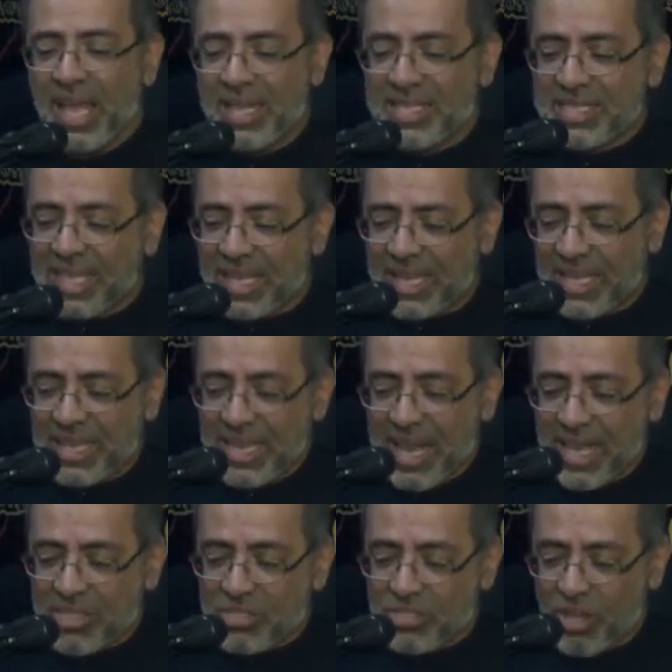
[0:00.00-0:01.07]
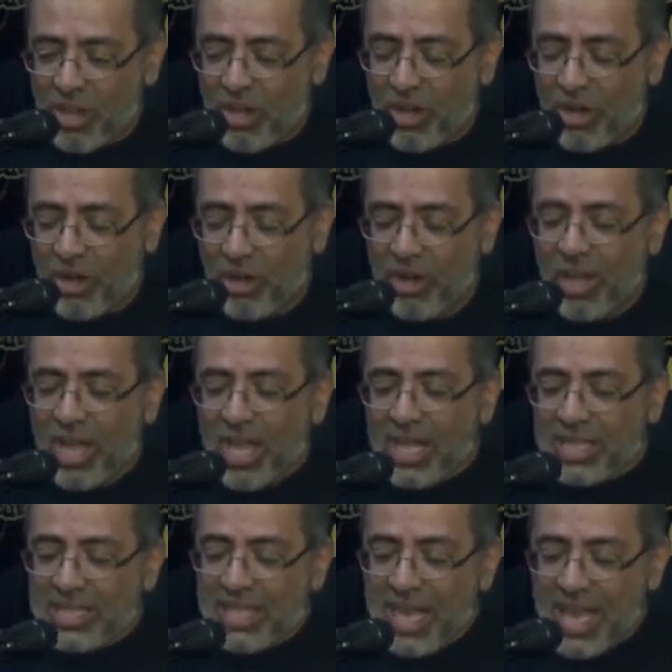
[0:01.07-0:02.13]
And Sakina saw
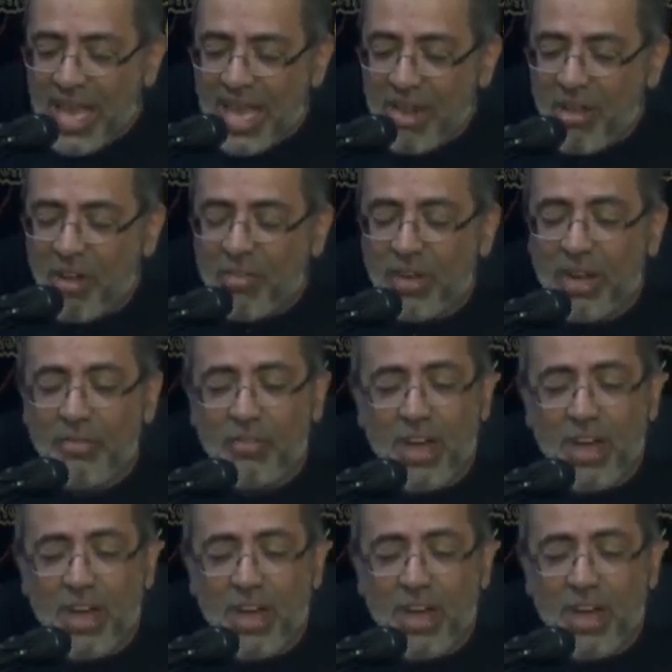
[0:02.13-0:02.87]
the head of her